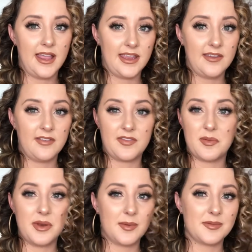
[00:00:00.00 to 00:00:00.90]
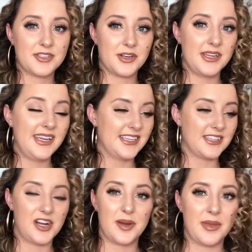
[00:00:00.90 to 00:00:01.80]
If the minimum's 30, it's
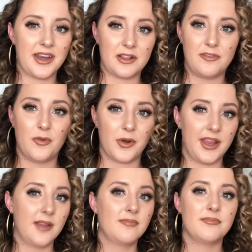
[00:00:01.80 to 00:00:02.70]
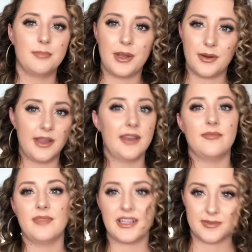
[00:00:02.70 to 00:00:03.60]
automatically 40, period.
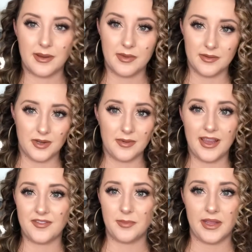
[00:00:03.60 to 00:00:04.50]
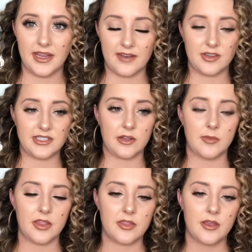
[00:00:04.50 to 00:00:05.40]
That's my minimum. I have to pay it every single month.